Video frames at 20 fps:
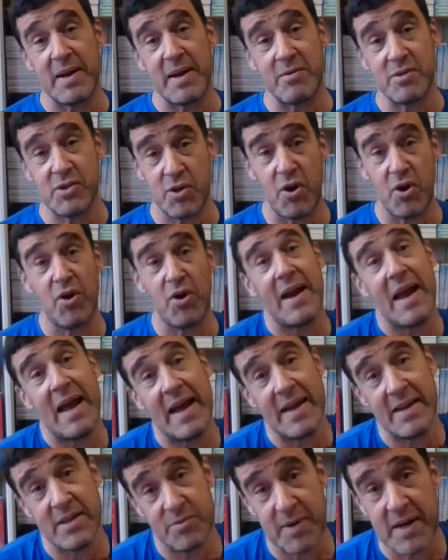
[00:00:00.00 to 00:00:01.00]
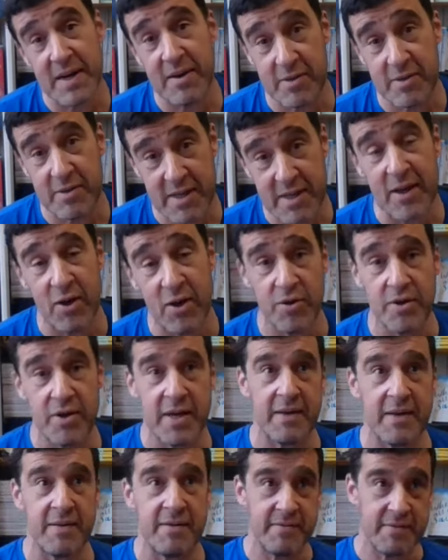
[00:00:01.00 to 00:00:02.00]
When I was your age, when I was like
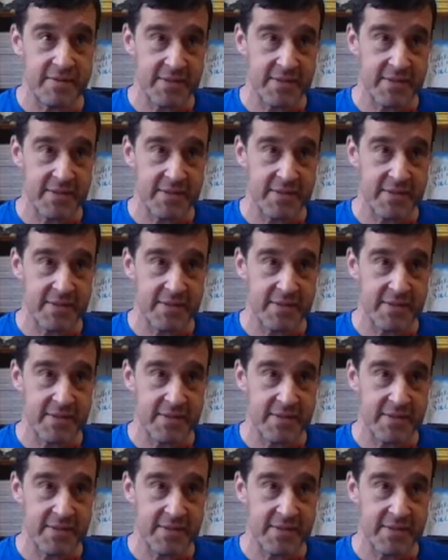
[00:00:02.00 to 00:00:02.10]
under